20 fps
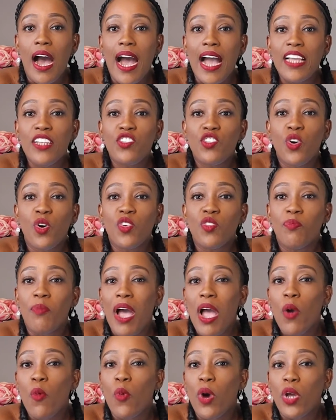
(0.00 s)
I chose
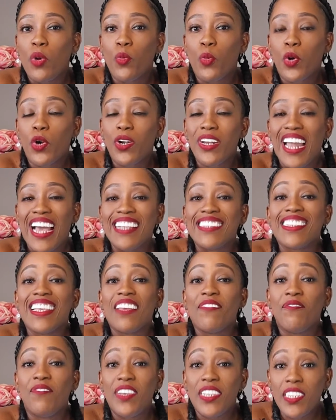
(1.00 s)
my 1 word as
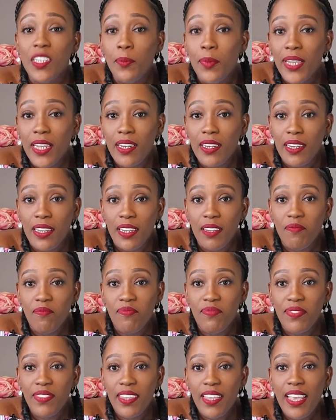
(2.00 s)
visibility.
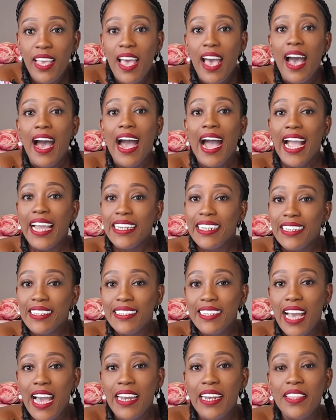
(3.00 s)
I
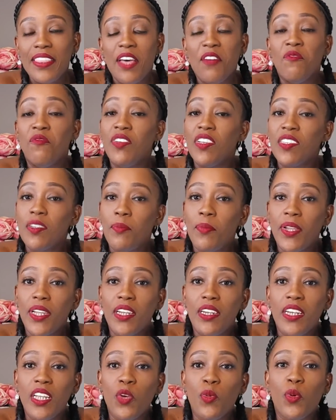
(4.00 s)
decided that
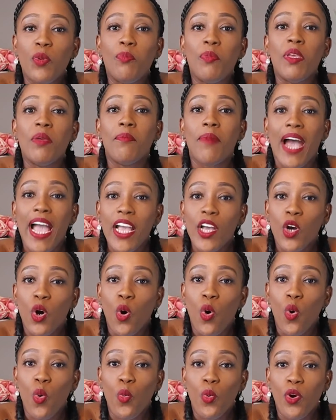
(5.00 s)
visibility would be my
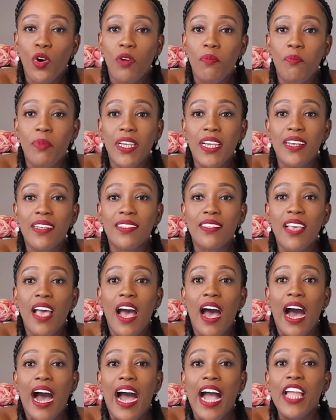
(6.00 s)
goal word because
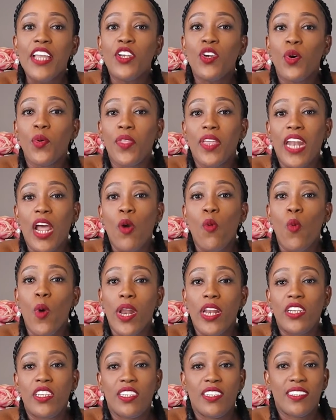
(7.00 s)
I know that I
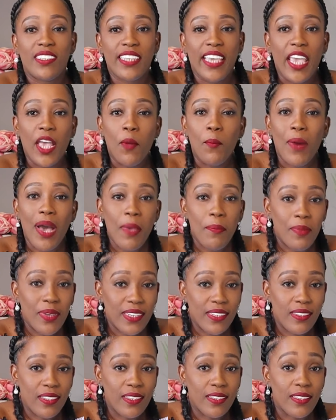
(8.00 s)
wanted to scale my
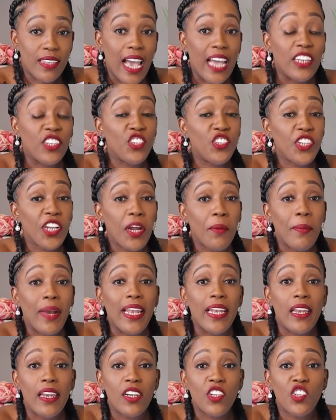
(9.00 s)
business and share
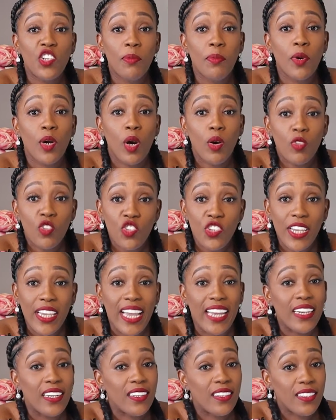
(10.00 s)
my leadership
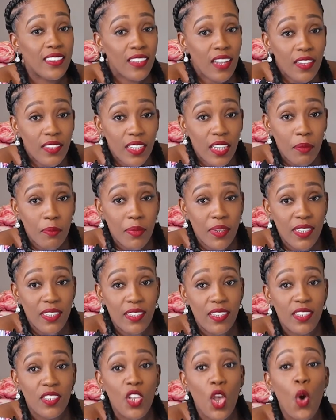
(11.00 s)
coaching and consulting
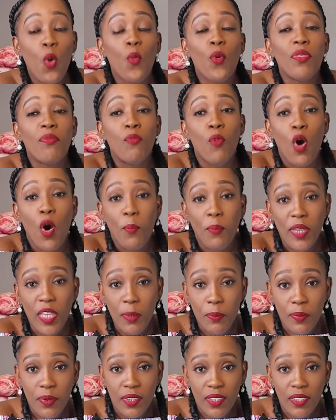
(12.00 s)
business with more
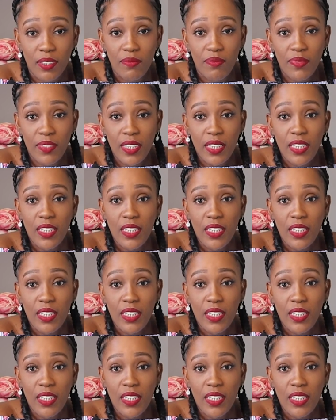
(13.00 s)
people.